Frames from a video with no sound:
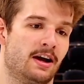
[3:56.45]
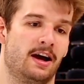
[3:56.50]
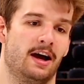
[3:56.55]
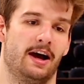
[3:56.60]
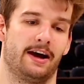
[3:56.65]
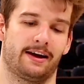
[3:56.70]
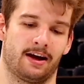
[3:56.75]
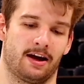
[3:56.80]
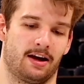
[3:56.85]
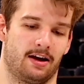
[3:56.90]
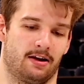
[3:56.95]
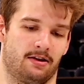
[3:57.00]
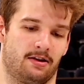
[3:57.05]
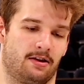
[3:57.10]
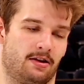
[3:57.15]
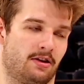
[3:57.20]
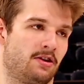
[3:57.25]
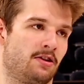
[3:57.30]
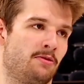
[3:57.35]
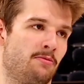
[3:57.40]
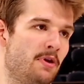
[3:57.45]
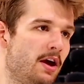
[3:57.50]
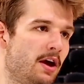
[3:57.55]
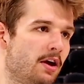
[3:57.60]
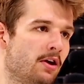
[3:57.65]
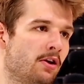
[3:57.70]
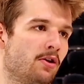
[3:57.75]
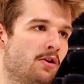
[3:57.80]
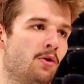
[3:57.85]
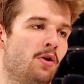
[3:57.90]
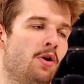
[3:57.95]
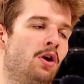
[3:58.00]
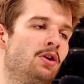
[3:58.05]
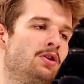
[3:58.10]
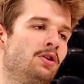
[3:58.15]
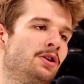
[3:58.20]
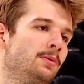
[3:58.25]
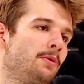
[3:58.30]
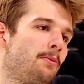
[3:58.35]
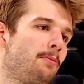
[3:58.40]
I kind of got to commit and go
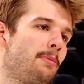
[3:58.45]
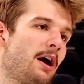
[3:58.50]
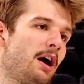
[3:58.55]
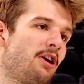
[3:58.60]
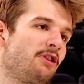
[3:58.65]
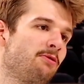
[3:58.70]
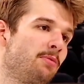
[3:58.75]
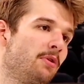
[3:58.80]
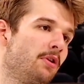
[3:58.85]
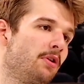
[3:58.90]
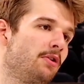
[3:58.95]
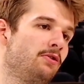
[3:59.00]
all in with basketball.